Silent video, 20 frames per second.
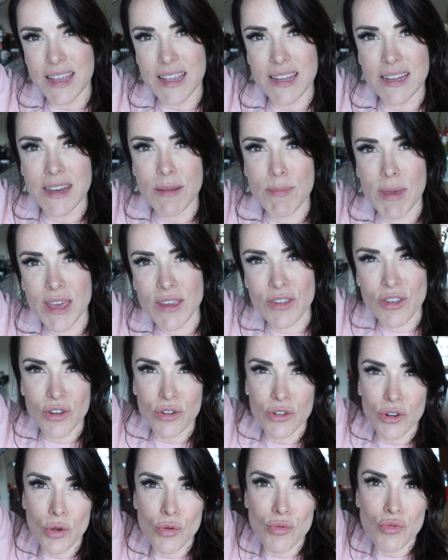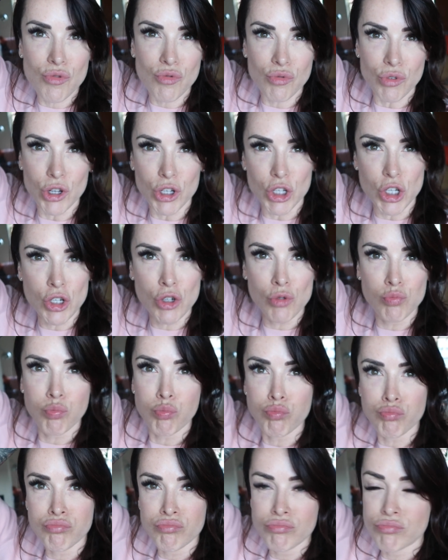and it makes your nose run.
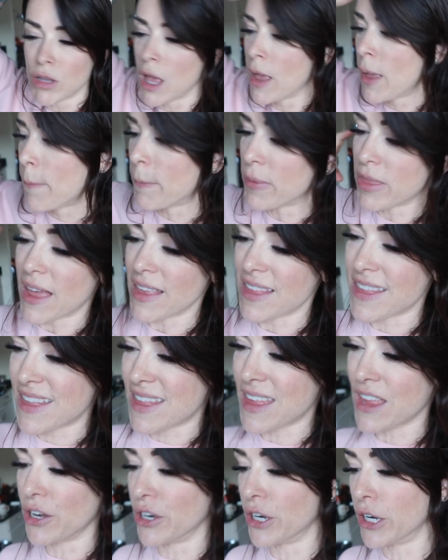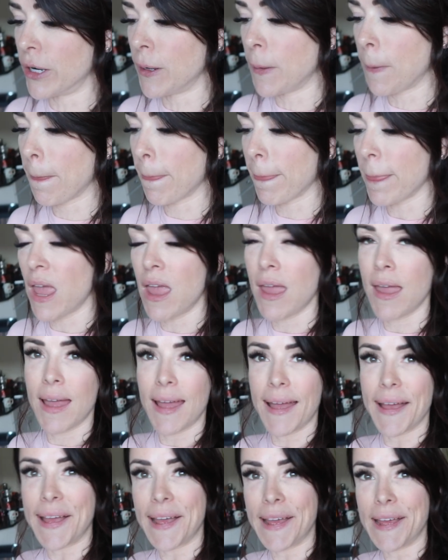But that's dinner,
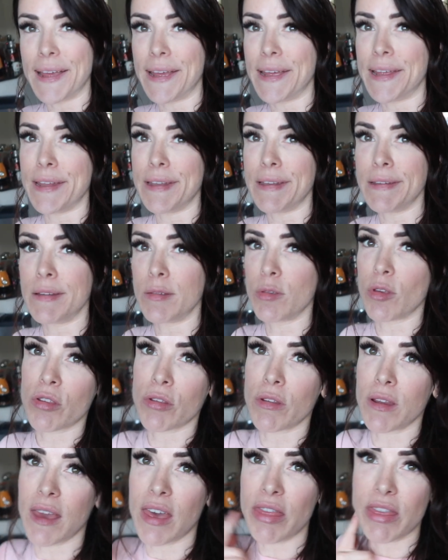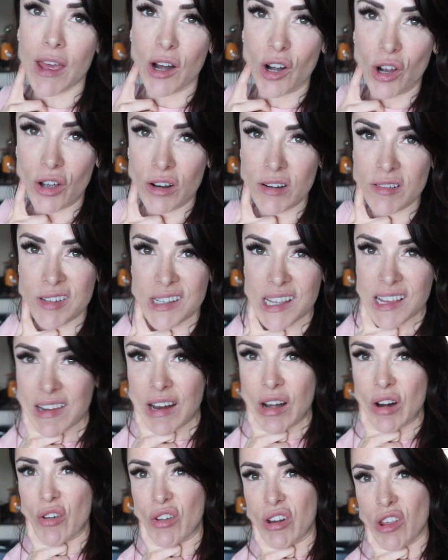and I'm just gonna get that on, and
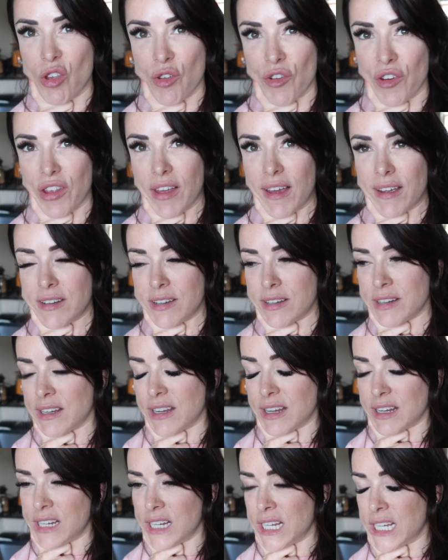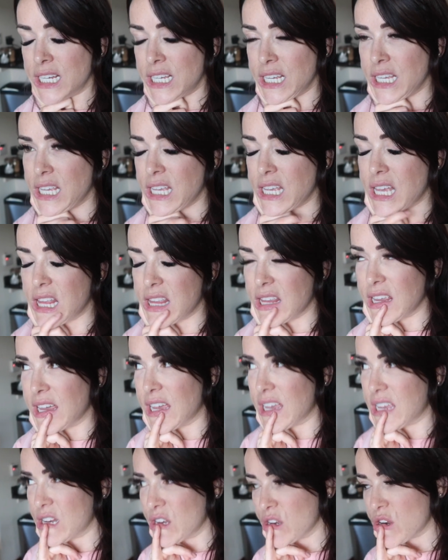then I'm gonna enjoy that. And
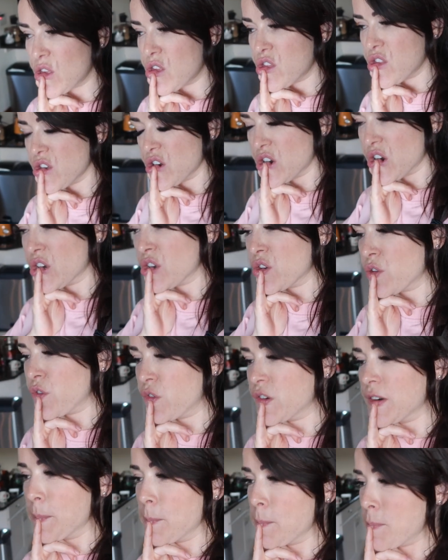then dessert for